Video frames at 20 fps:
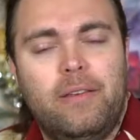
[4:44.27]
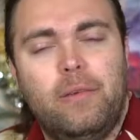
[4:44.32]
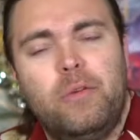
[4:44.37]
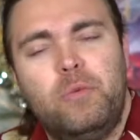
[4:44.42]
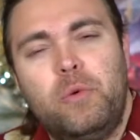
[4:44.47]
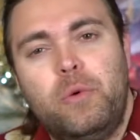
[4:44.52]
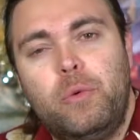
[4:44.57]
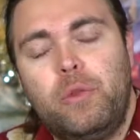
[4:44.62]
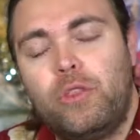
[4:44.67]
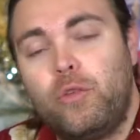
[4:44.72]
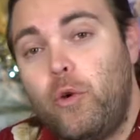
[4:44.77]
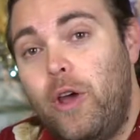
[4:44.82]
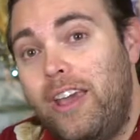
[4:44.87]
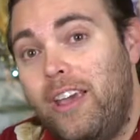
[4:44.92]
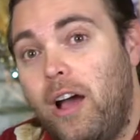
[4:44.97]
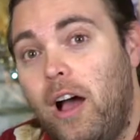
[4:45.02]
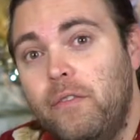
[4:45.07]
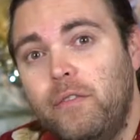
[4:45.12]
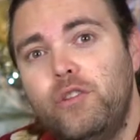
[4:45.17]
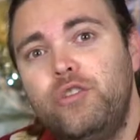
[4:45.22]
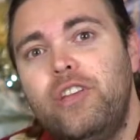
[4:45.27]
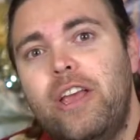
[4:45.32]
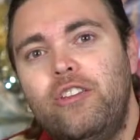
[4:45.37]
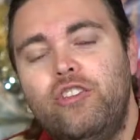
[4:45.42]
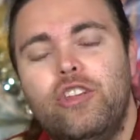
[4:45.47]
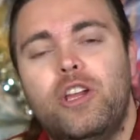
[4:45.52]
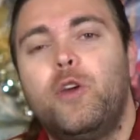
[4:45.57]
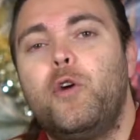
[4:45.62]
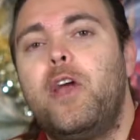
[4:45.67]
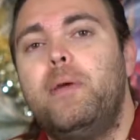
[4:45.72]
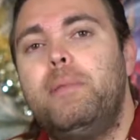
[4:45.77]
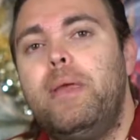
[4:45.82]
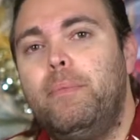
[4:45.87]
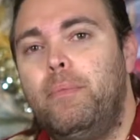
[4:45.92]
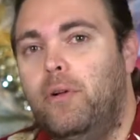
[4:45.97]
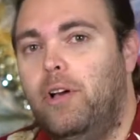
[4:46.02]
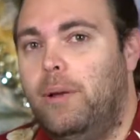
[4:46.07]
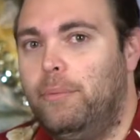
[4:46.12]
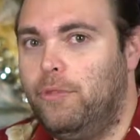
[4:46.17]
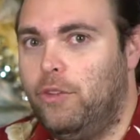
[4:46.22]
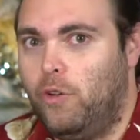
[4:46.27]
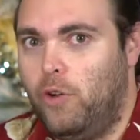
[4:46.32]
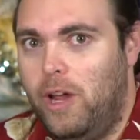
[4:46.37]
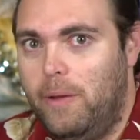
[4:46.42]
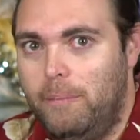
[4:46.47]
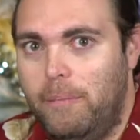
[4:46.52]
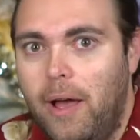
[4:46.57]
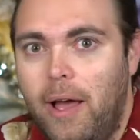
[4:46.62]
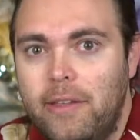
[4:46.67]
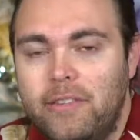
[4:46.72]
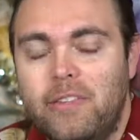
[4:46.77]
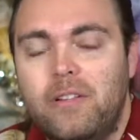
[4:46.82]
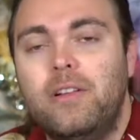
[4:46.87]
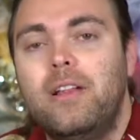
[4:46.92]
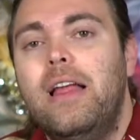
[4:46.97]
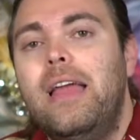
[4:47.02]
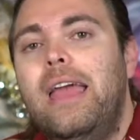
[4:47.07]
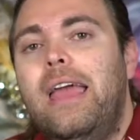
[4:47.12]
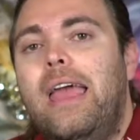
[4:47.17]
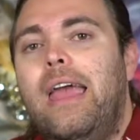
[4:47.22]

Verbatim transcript: It, with great conversation and great people comes a great puzzle.